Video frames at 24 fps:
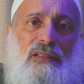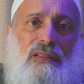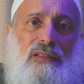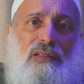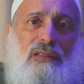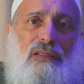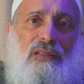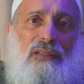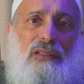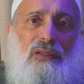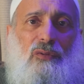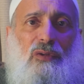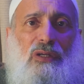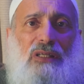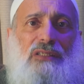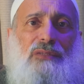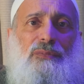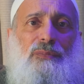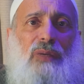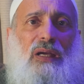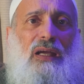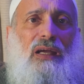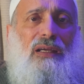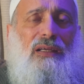the West
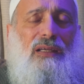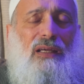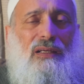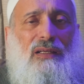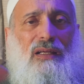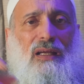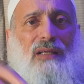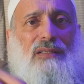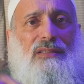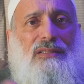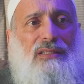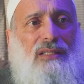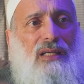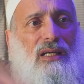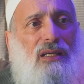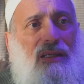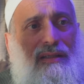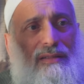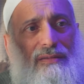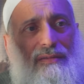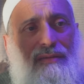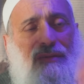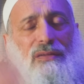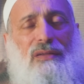Bank and
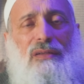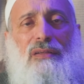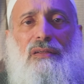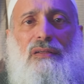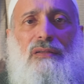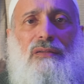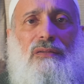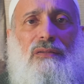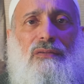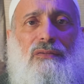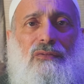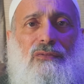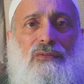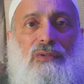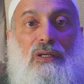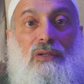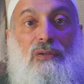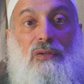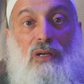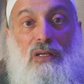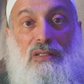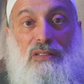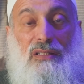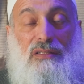Gaza were
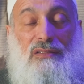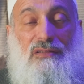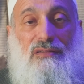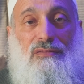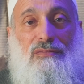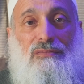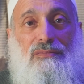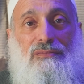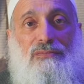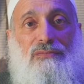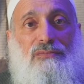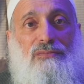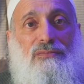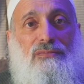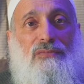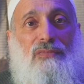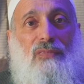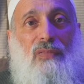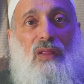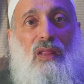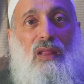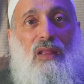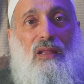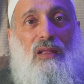lost.
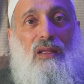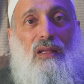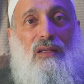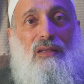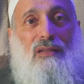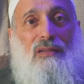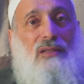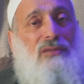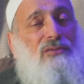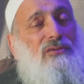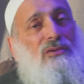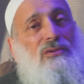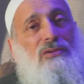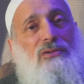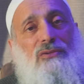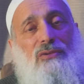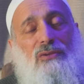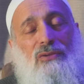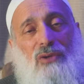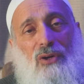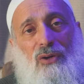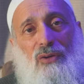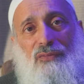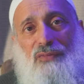The Jews
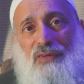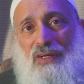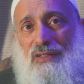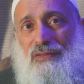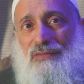took over.